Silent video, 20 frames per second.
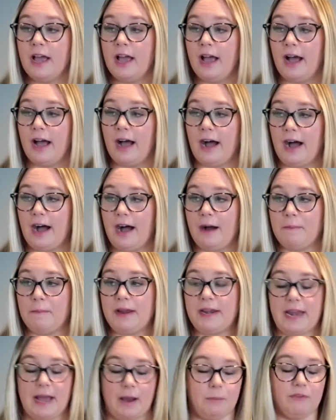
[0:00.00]

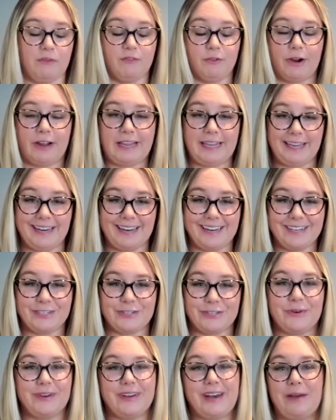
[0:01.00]
Now, before I get
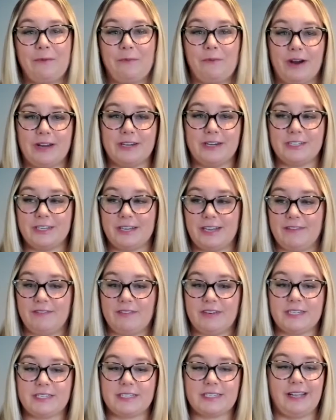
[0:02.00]
into it, I want to give a
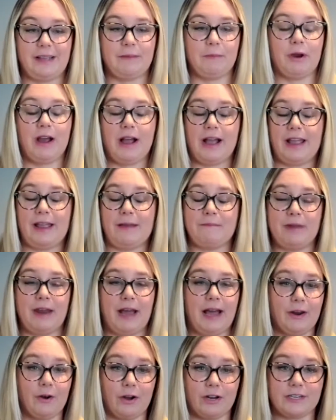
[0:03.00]
disclaimer. I am
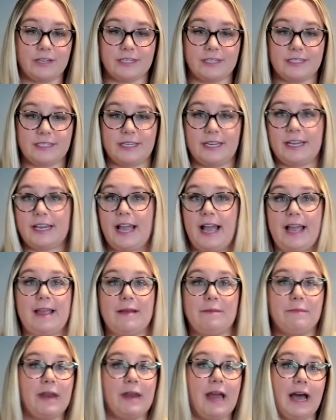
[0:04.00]
not autistic. I
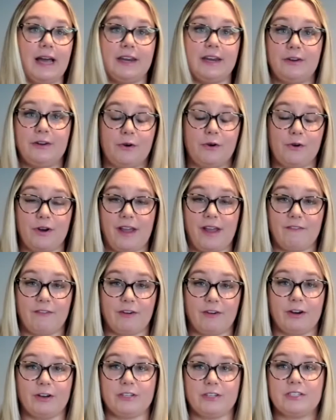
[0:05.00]
am not
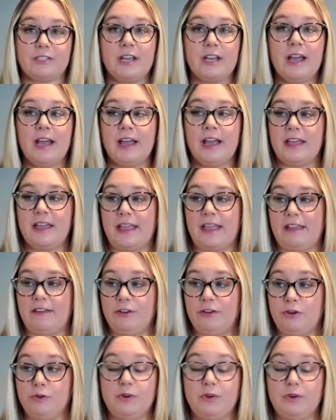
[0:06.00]
neurodiverse.
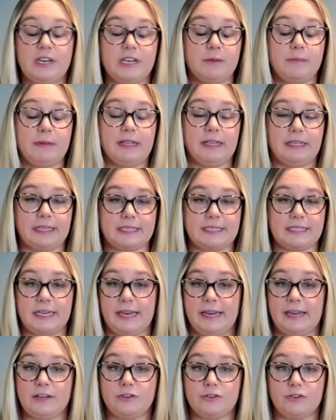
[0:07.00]
You need to be
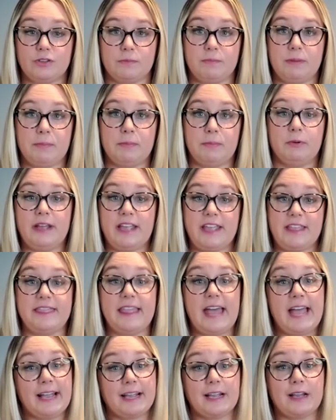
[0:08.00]
listening to the people in
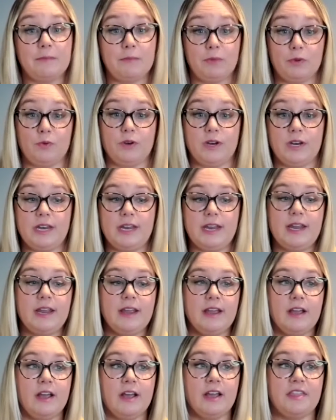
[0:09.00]
that community
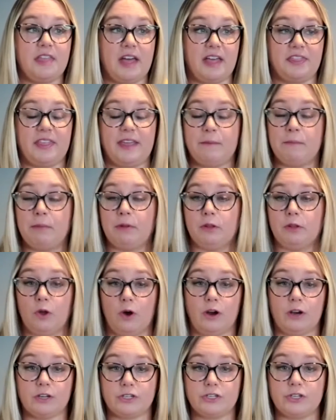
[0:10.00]
that they
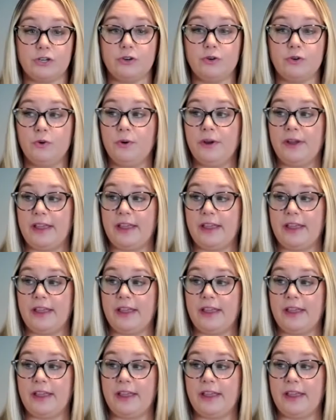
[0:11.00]
belong to